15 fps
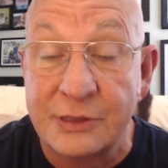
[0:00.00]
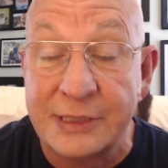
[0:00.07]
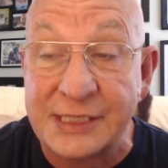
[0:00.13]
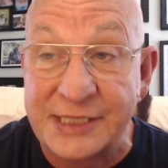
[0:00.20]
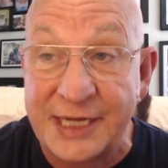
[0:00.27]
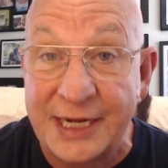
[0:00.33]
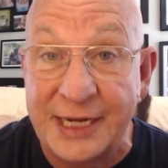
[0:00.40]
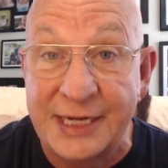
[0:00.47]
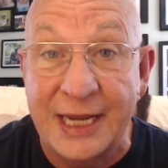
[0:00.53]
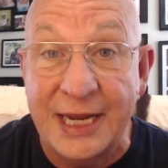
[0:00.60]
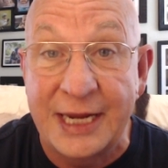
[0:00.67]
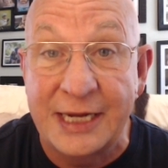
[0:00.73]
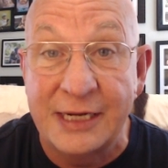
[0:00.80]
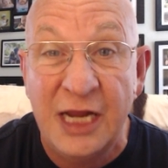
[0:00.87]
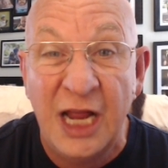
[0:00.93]
It's getting
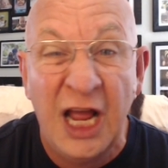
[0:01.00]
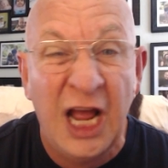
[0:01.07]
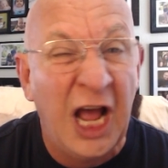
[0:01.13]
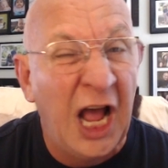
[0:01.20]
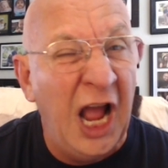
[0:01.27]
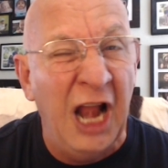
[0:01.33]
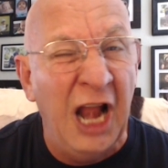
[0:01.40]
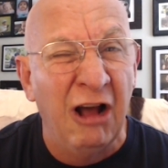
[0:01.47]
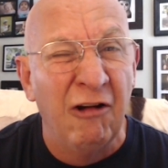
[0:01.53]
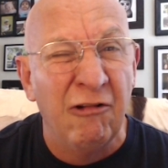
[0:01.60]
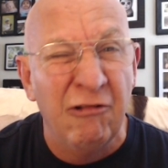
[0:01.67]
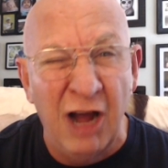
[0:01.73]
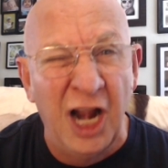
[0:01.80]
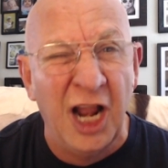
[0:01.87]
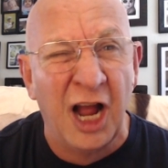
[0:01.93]
late. I don't
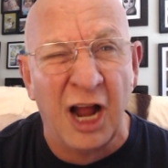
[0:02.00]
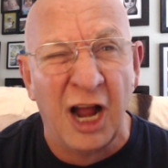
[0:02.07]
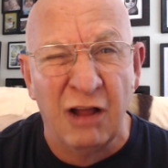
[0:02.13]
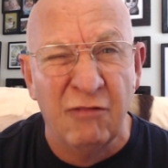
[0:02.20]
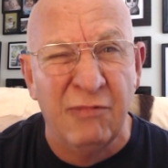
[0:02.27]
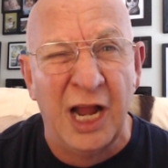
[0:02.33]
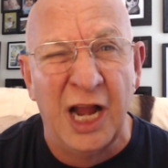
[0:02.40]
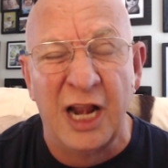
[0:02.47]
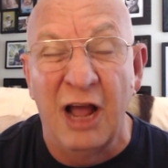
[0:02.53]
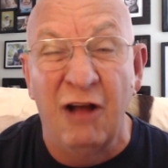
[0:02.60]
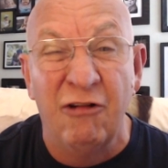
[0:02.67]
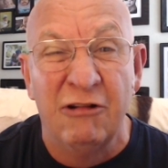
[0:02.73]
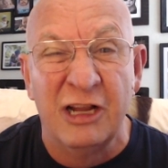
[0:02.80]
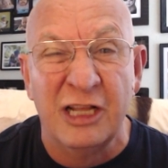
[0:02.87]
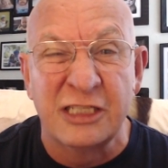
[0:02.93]
want to go to bed.
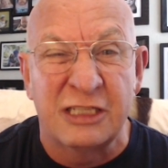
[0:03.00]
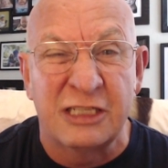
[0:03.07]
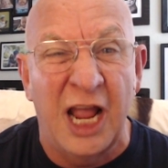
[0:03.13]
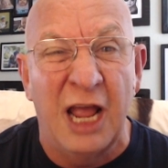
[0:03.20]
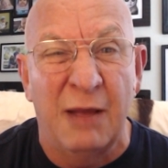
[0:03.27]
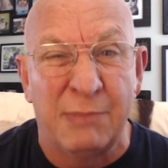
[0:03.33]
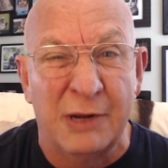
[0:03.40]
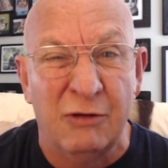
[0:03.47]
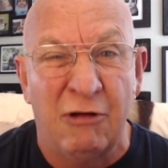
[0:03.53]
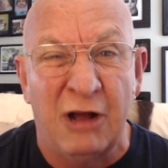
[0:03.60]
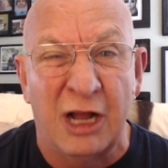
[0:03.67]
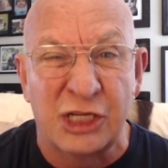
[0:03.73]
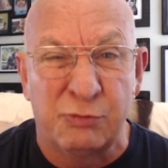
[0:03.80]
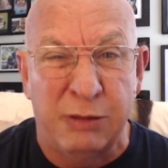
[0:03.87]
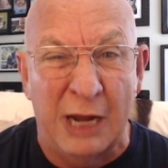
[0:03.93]
I want to stay up and
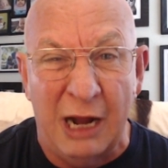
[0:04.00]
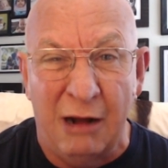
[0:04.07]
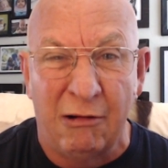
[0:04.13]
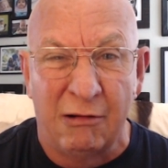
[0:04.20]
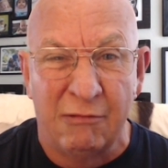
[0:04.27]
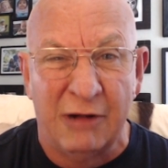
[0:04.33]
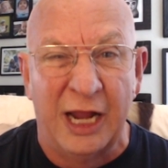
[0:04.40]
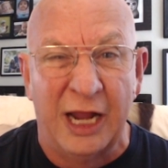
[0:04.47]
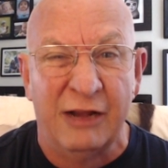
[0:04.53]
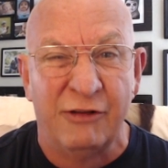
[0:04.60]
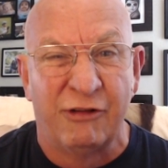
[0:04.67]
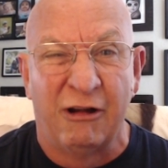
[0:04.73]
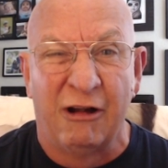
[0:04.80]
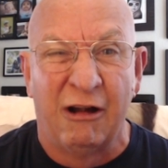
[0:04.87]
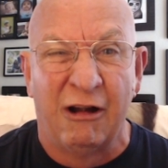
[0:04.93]
watch Power
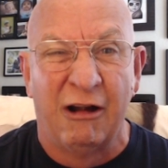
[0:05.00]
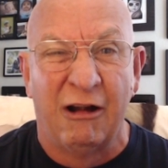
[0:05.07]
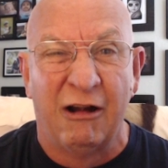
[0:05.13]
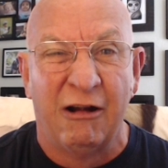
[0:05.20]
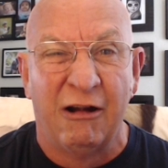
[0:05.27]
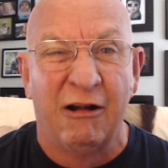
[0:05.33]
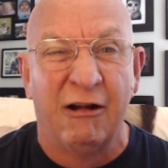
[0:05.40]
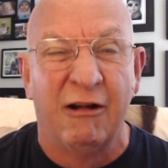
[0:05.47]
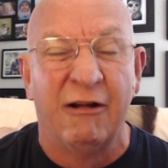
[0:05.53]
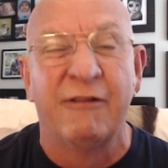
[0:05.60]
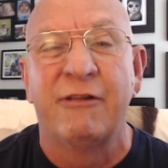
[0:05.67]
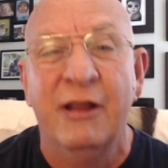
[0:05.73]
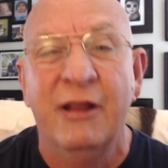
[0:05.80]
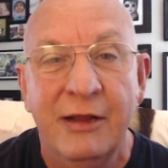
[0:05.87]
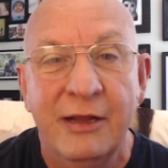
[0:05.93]
Rangers.